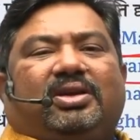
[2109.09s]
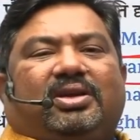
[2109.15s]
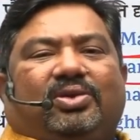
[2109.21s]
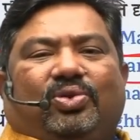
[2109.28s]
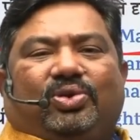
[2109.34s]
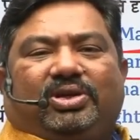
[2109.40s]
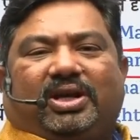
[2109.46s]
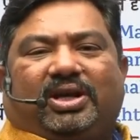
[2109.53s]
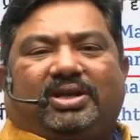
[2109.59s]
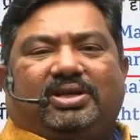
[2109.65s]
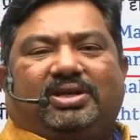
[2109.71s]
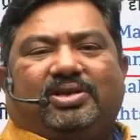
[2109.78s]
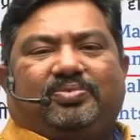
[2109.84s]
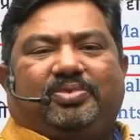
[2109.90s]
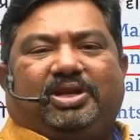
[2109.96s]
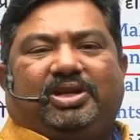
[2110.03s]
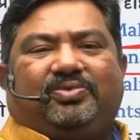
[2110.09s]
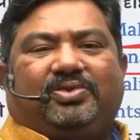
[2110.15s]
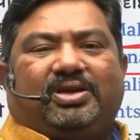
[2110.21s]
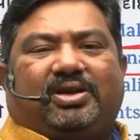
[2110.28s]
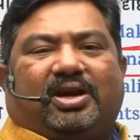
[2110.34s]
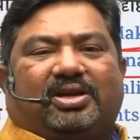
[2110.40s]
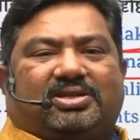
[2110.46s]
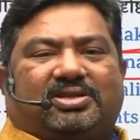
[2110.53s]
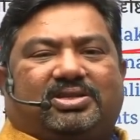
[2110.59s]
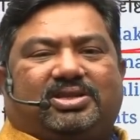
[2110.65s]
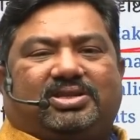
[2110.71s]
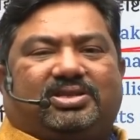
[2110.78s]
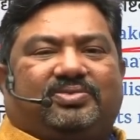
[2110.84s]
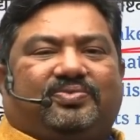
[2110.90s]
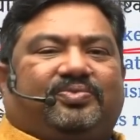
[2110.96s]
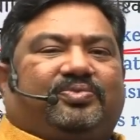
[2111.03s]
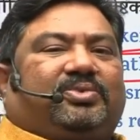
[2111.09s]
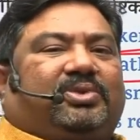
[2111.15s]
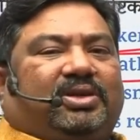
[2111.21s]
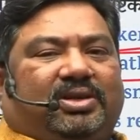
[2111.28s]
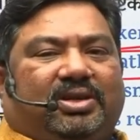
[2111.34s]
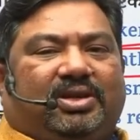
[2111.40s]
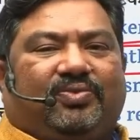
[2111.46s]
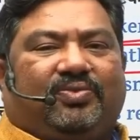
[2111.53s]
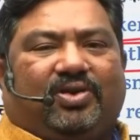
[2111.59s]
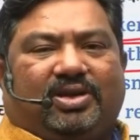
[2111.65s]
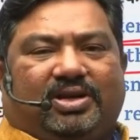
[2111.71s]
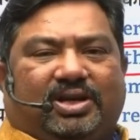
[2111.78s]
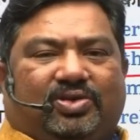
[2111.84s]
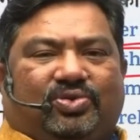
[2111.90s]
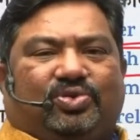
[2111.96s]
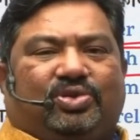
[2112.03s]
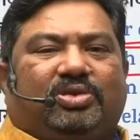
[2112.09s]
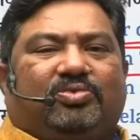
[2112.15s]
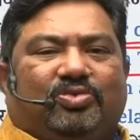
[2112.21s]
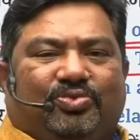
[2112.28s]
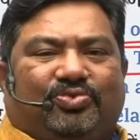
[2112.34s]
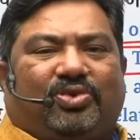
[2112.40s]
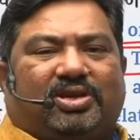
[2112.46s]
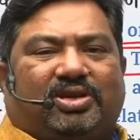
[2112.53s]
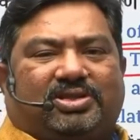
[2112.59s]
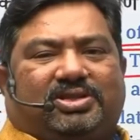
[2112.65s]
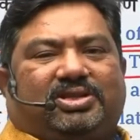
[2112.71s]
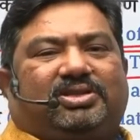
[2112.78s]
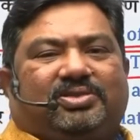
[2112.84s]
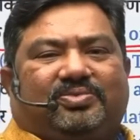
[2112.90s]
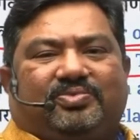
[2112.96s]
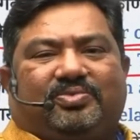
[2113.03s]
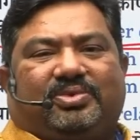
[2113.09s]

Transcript: Lohia didn't believe in casteism. He wanted to remove casteism.